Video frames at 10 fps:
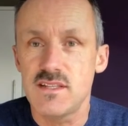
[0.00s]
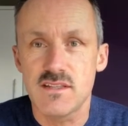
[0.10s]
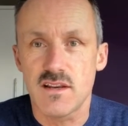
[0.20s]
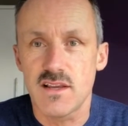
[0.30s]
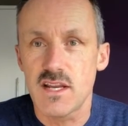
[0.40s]

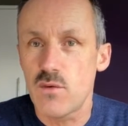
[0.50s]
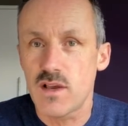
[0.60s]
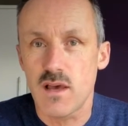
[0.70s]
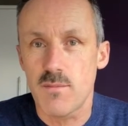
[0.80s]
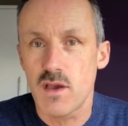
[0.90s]
that I know are
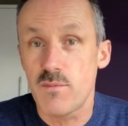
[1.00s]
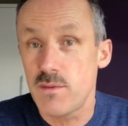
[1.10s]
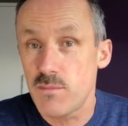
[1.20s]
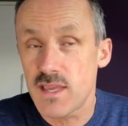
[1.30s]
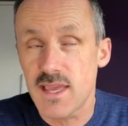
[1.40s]
coming up in
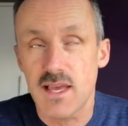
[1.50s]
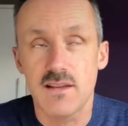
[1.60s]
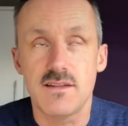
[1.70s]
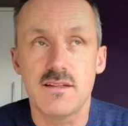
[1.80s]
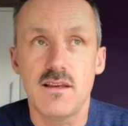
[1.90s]
my
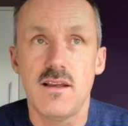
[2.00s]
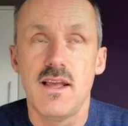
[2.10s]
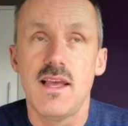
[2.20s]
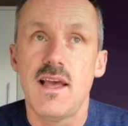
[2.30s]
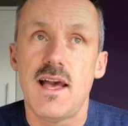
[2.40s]
calendar.
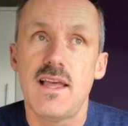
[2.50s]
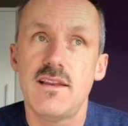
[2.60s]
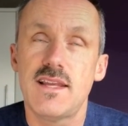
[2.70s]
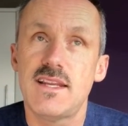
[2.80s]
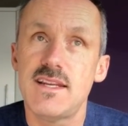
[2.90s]
And
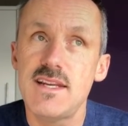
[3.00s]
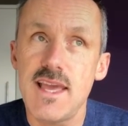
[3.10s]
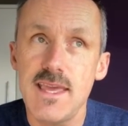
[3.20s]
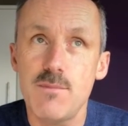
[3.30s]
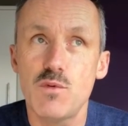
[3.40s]
it
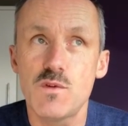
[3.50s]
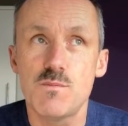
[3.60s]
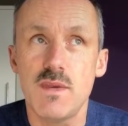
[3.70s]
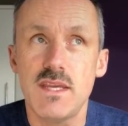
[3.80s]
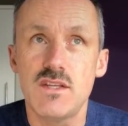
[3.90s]
enables
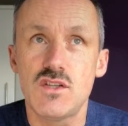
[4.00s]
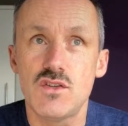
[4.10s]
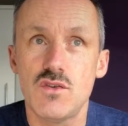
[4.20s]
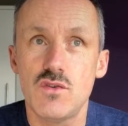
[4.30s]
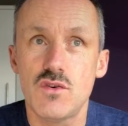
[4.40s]
me
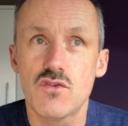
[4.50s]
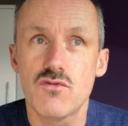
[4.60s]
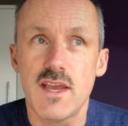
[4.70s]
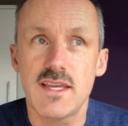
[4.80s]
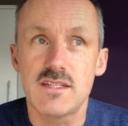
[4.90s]
to
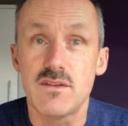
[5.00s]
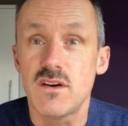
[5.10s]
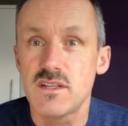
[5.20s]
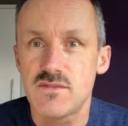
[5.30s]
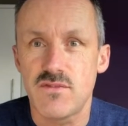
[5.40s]
create a
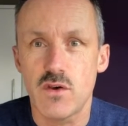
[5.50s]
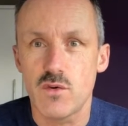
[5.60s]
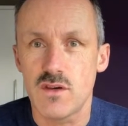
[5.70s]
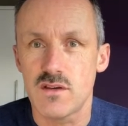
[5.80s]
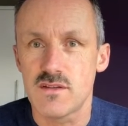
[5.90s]
nice
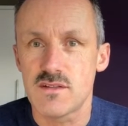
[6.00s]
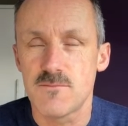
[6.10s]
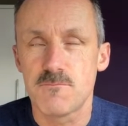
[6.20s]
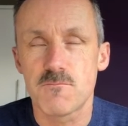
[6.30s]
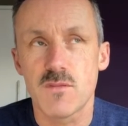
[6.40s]
focus.
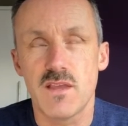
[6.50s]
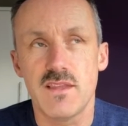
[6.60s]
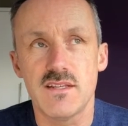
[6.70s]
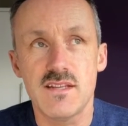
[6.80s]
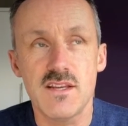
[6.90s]
And the
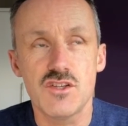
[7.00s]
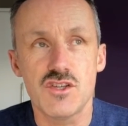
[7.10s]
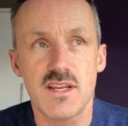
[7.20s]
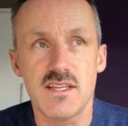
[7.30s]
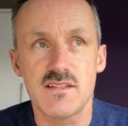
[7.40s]
intention
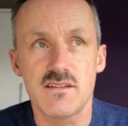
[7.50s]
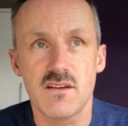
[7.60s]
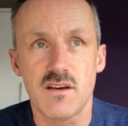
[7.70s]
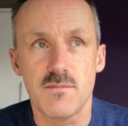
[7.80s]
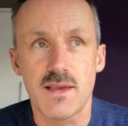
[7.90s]
isn't
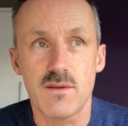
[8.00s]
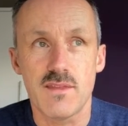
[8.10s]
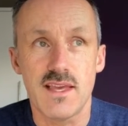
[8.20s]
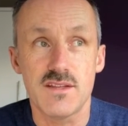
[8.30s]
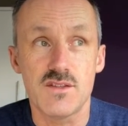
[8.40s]
I'm out
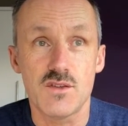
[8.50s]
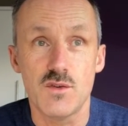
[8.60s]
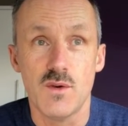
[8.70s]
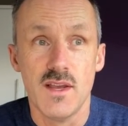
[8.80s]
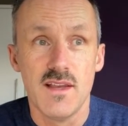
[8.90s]
there to
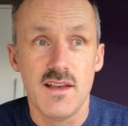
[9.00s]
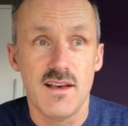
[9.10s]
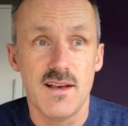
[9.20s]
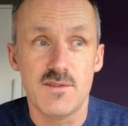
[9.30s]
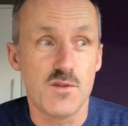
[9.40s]

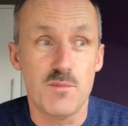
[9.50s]
sort of be